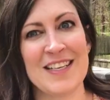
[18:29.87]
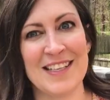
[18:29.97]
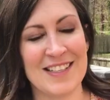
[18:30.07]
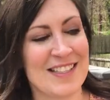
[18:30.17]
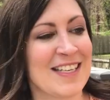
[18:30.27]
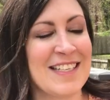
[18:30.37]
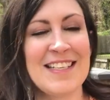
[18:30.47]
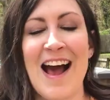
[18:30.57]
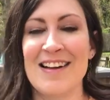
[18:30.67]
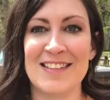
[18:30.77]
is
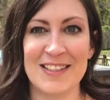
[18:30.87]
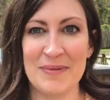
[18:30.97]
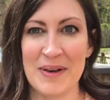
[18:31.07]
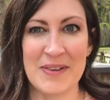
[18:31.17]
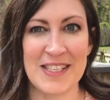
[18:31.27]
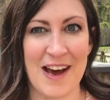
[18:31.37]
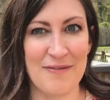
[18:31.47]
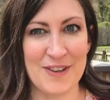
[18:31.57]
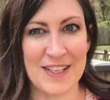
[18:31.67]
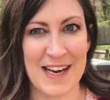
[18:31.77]
exactly what was
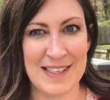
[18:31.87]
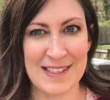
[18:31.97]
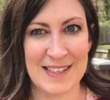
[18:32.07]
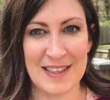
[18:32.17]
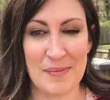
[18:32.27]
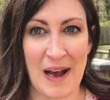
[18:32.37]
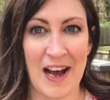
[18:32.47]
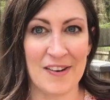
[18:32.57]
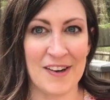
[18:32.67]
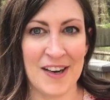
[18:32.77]
advertised in the
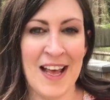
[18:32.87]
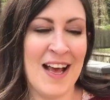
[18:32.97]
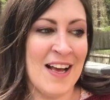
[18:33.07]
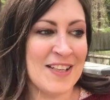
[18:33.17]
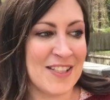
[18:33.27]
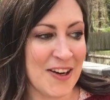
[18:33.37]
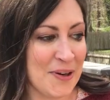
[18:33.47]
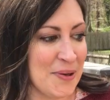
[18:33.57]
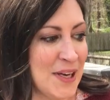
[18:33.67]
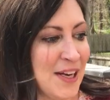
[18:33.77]
pattern.
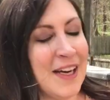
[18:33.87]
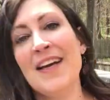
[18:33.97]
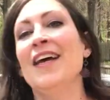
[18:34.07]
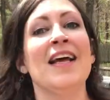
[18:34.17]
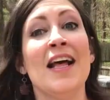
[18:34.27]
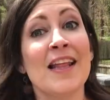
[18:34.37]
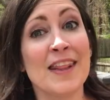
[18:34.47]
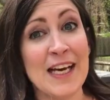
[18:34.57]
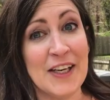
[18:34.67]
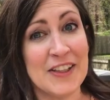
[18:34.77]
So
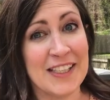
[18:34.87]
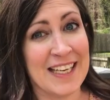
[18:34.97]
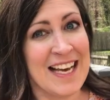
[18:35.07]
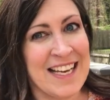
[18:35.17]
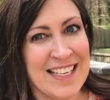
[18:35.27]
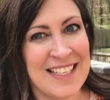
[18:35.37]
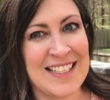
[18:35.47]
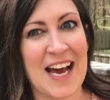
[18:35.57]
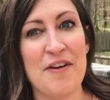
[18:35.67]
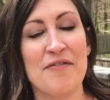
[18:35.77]
thank goodness
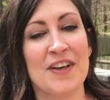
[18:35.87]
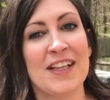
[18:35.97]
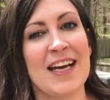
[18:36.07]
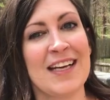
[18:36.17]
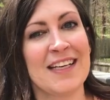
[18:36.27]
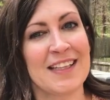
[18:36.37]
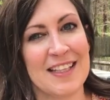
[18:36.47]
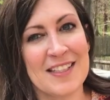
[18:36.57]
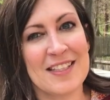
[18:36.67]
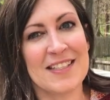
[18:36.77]
I feel like
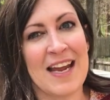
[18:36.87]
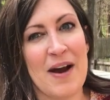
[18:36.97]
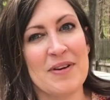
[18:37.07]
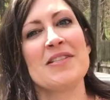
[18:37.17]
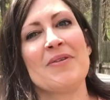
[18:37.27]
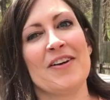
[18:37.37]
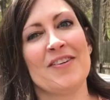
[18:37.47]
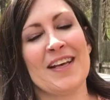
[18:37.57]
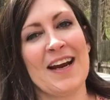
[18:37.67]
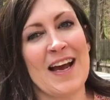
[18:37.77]
this is now a sweater
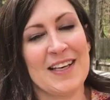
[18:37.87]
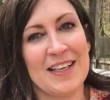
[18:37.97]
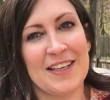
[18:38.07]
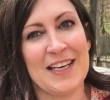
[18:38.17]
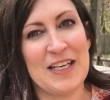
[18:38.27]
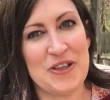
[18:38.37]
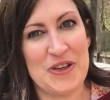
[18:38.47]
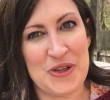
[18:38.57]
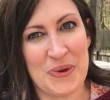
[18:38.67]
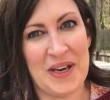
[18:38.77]
that I can
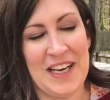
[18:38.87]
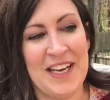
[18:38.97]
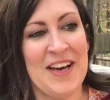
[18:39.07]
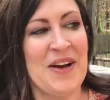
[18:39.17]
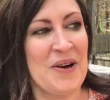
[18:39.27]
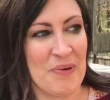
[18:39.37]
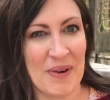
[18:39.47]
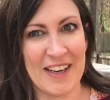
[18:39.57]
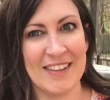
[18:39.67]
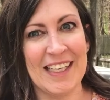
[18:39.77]
enjoy
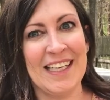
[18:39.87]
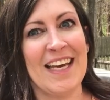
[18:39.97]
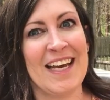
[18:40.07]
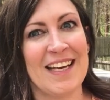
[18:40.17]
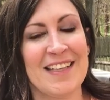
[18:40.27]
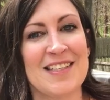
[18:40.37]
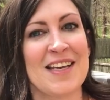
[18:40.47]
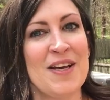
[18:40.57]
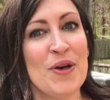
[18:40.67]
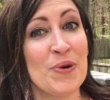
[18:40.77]
wearing and
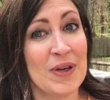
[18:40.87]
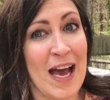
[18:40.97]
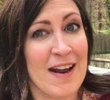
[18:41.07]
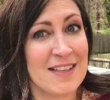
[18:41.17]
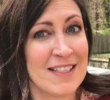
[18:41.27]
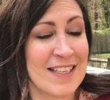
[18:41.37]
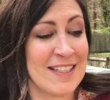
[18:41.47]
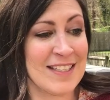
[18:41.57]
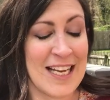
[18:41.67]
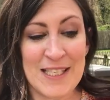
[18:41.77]
we had a
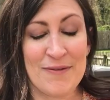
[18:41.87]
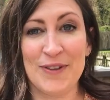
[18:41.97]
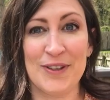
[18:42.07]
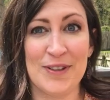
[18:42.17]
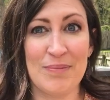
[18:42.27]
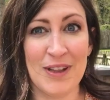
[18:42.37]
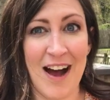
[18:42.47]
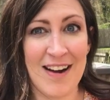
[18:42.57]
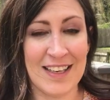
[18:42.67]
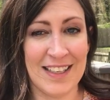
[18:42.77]
successful
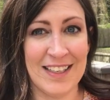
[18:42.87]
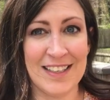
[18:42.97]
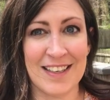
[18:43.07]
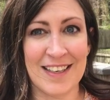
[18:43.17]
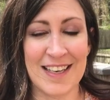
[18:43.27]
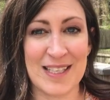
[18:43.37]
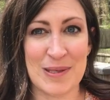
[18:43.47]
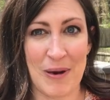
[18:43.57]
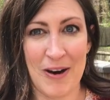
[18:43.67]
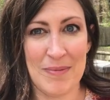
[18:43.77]
blocking
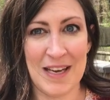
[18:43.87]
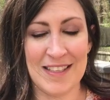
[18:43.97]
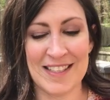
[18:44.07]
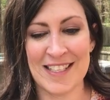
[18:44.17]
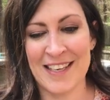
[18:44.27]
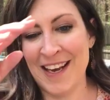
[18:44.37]
experiment.